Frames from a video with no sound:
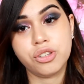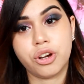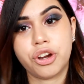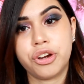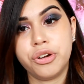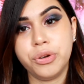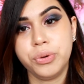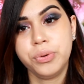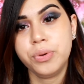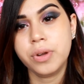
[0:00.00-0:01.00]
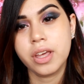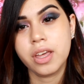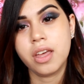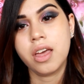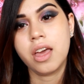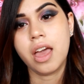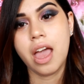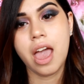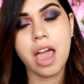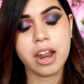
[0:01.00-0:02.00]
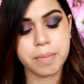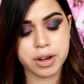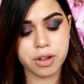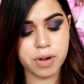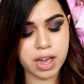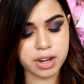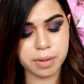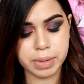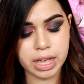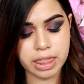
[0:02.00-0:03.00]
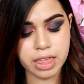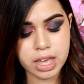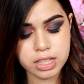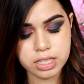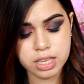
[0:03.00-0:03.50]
darker nude, and I'm going to go ahead and apply that.